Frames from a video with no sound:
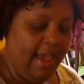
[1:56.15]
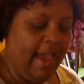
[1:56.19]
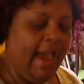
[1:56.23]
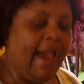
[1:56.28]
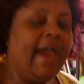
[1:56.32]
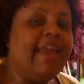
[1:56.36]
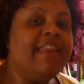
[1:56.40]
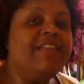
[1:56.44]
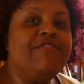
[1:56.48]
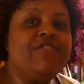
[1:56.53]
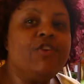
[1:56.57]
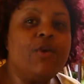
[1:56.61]

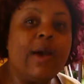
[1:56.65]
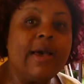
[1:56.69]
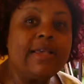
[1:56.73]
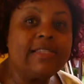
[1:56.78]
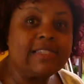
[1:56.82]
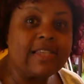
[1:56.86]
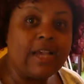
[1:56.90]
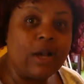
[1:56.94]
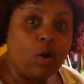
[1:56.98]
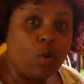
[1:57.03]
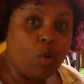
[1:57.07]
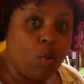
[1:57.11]
And if you ask
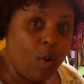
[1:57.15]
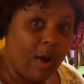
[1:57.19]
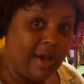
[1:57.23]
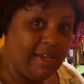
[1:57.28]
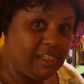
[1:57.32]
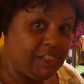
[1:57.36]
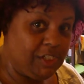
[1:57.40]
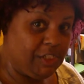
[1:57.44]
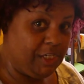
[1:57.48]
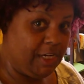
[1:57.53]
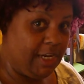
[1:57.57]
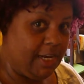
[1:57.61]
a
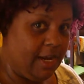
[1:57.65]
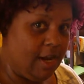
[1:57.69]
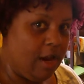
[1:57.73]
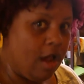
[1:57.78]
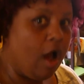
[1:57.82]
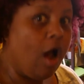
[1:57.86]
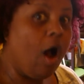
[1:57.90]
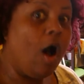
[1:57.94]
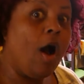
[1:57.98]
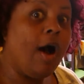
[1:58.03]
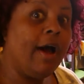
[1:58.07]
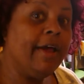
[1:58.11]
question
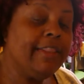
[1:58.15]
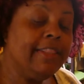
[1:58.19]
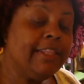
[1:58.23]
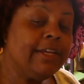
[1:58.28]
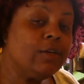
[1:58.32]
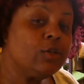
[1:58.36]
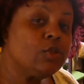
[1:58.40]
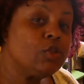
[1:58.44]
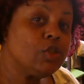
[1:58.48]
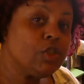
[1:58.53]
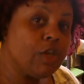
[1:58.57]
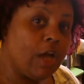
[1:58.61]
on
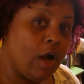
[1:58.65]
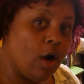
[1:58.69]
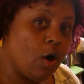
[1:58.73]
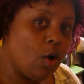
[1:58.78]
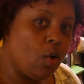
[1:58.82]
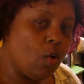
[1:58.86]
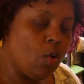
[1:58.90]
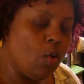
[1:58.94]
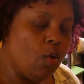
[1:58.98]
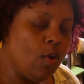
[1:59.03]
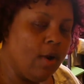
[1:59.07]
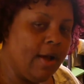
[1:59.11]
their
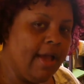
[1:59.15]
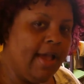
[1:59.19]
show